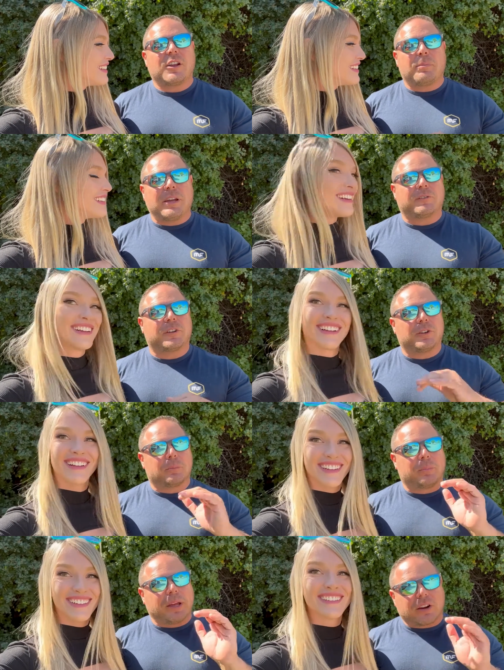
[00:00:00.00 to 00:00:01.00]
Speaker 1: be for your
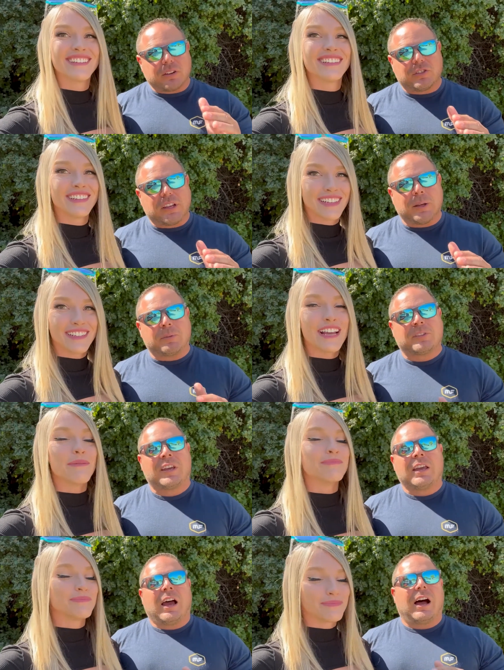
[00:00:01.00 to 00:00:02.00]
bigger jeeps yep
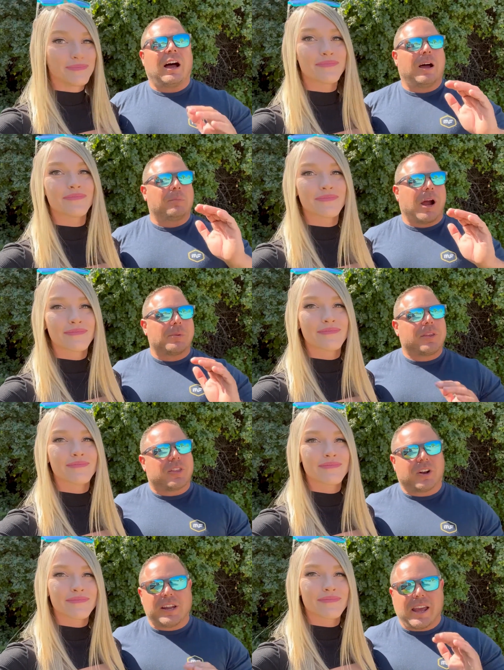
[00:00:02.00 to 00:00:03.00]
um, probably
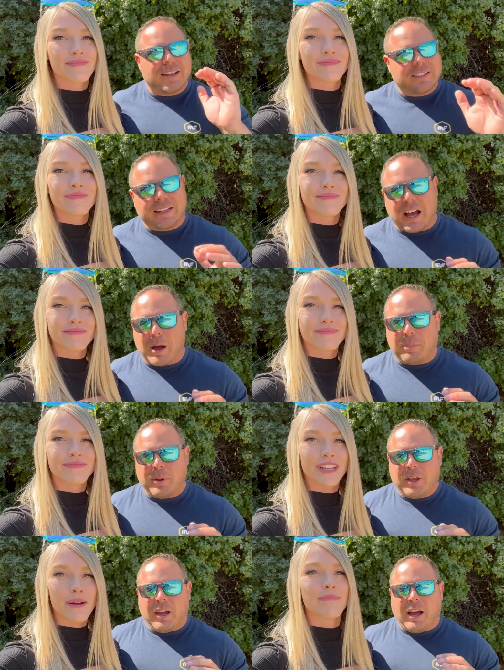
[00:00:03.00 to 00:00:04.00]
38s and up
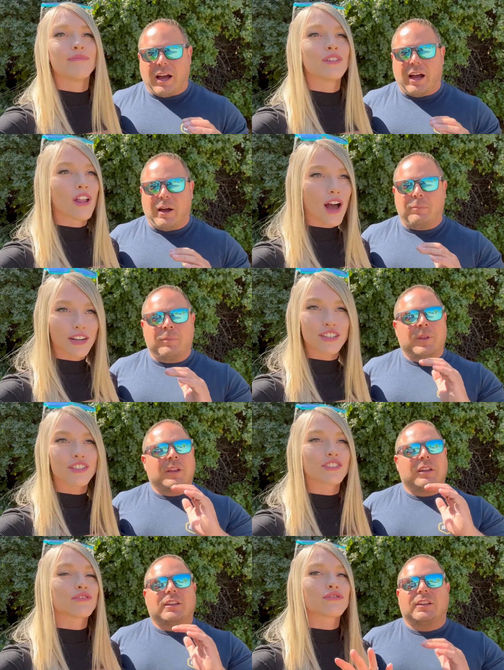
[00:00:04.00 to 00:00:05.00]
yep um,
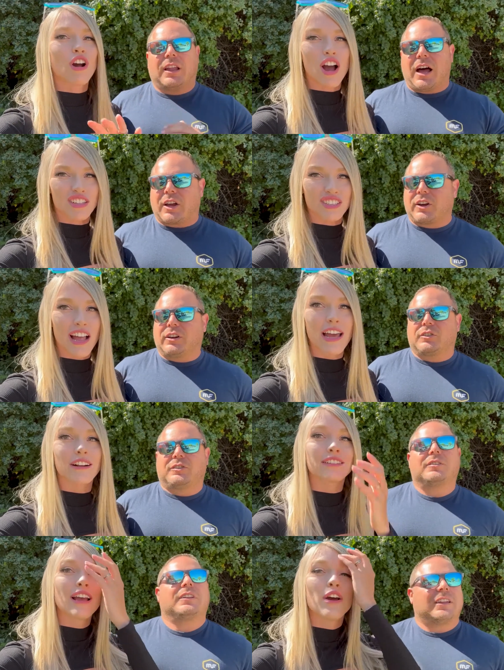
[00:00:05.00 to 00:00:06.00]
lockers rock lockers.
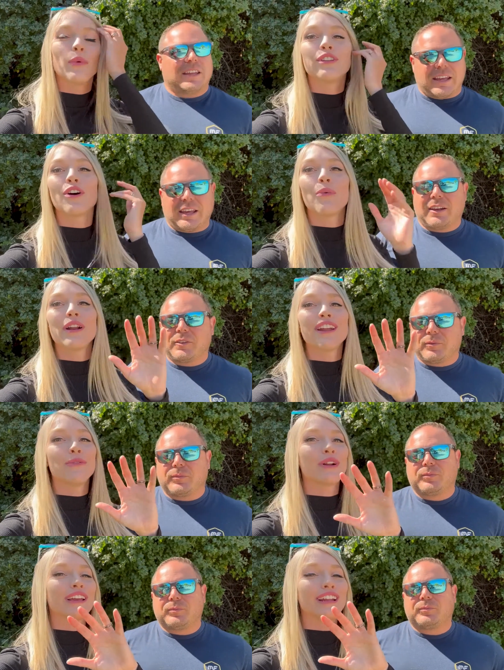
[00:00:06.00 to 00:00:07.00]
sliders
Speaker 2: we don't want
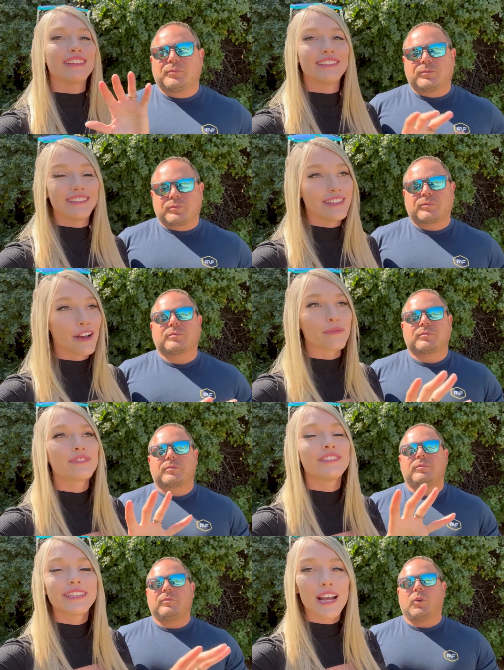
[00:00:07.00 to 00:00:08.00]
anyone getting you know
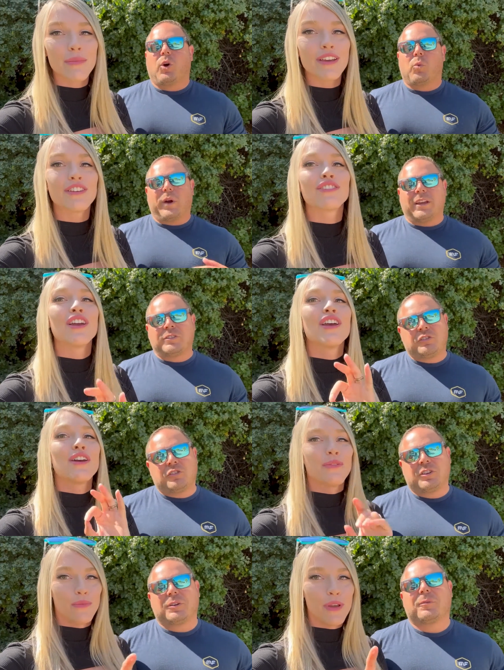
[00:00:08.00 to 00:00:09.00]
damage.
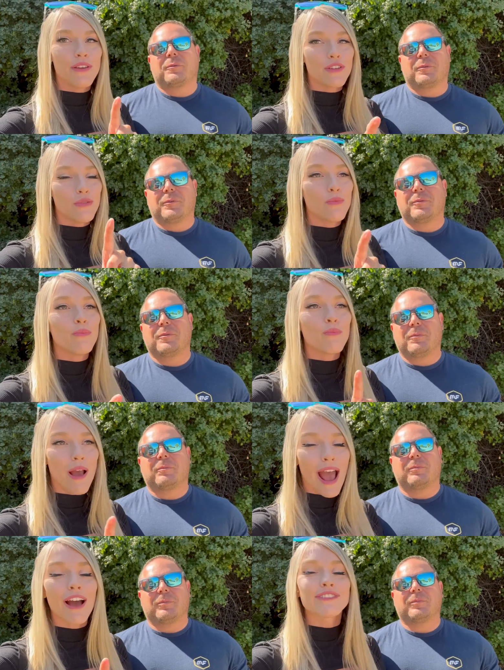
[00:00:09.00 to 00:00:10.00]
Winch. We you
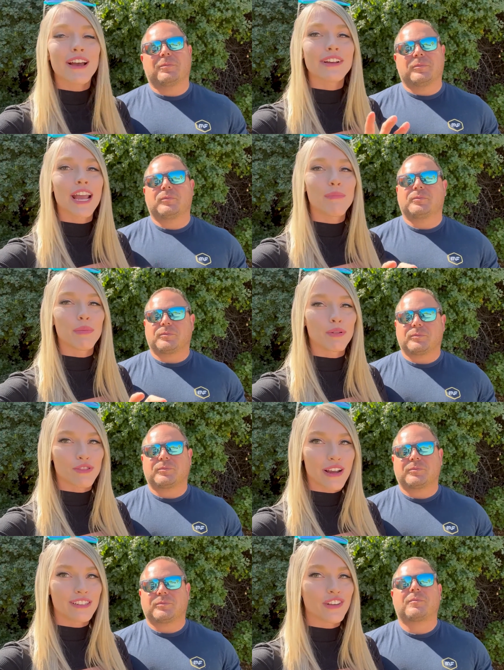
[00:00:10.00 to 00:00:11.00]
have to have a capable
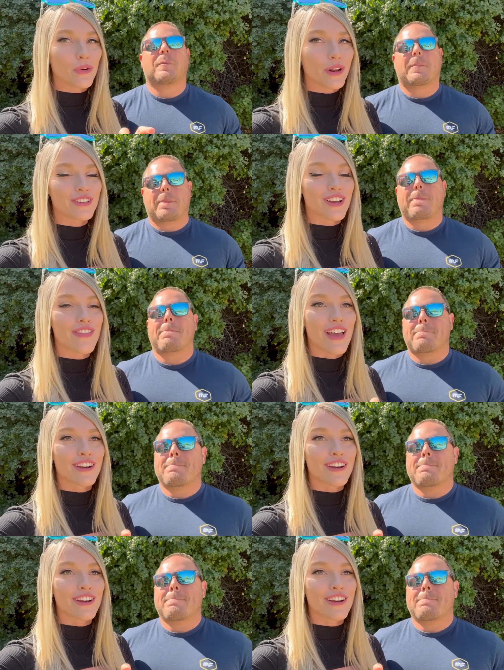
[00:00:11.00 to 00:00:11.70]
rig to join us on that